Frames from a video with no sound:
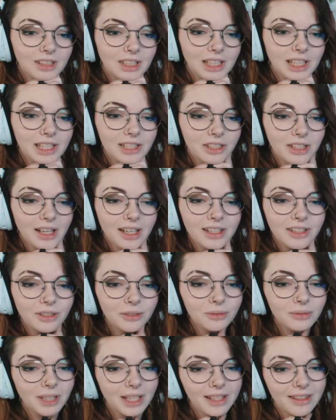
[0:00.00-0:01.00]
I
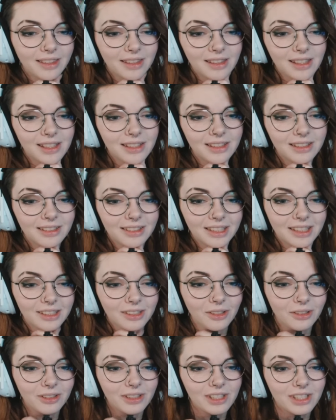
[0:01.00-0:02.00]
don't like that they didn't
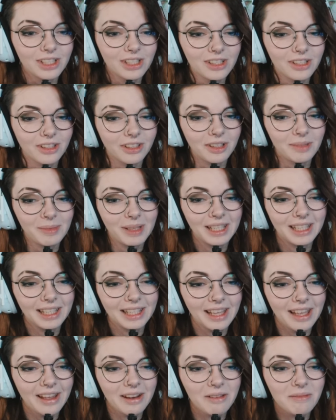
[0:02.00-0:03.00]
acknowledge each other. I mean, I
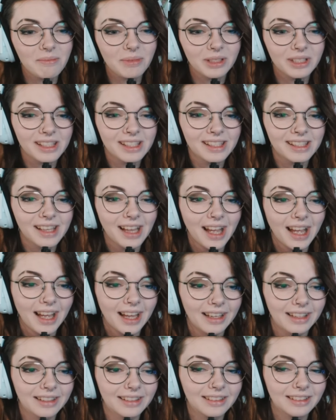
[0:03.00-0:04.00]
get it, but it's
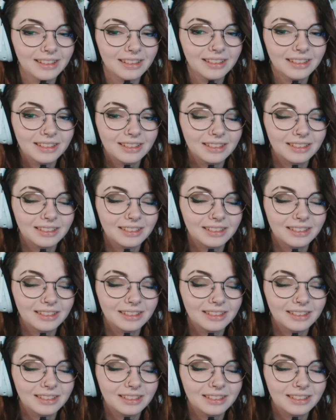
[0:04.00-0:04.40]
sad.